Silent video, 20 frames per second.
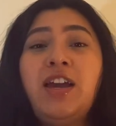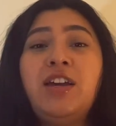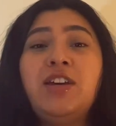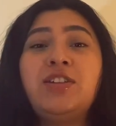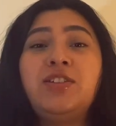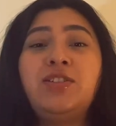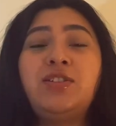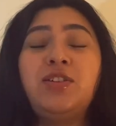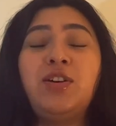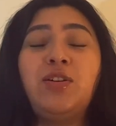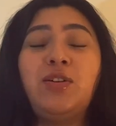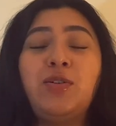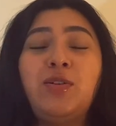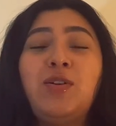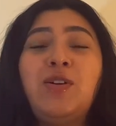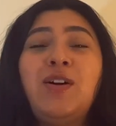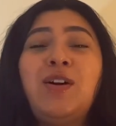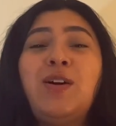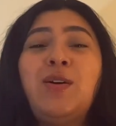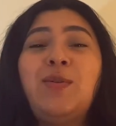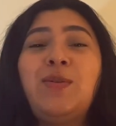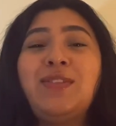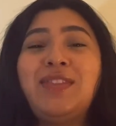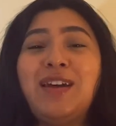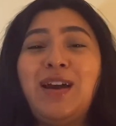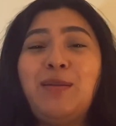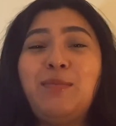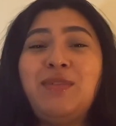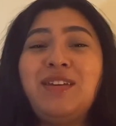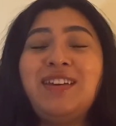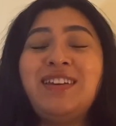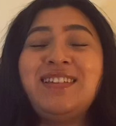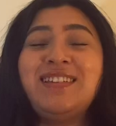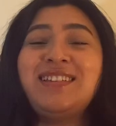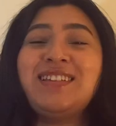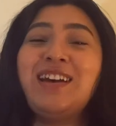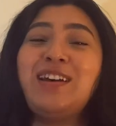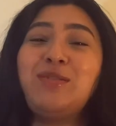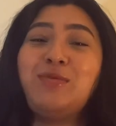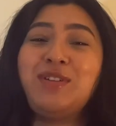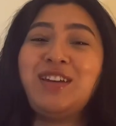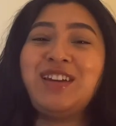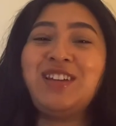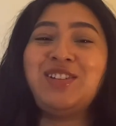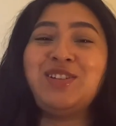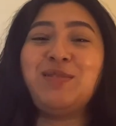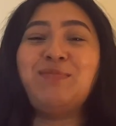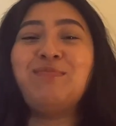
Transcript: So with that being said, we could jump